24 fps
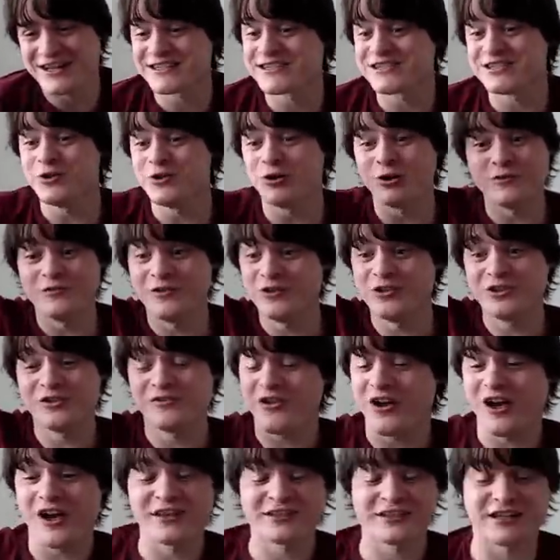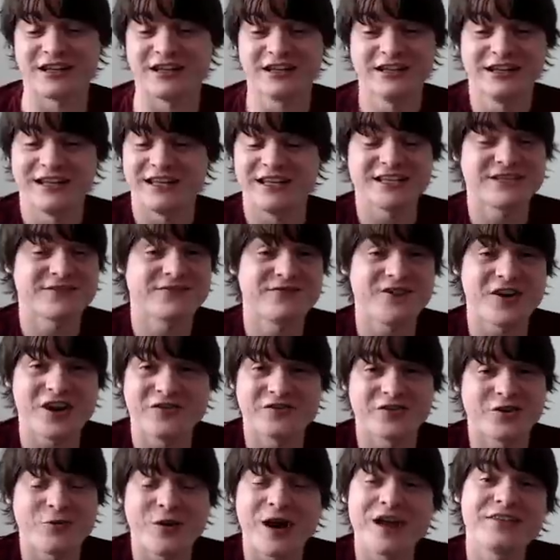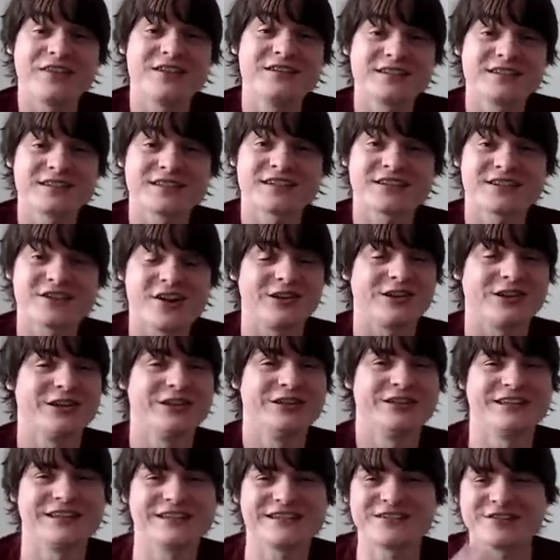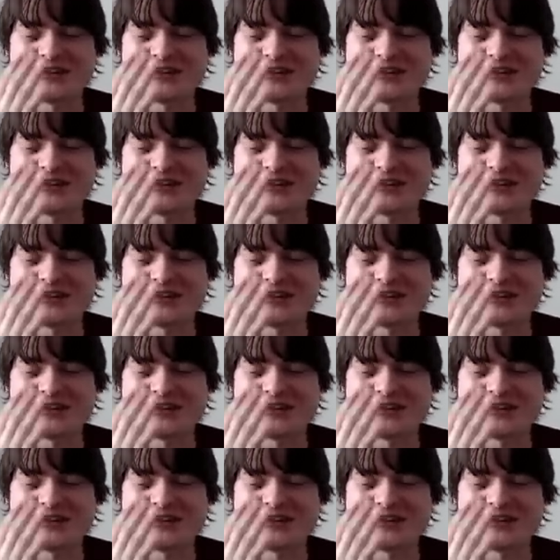Northern Nevada is further away than Scotland is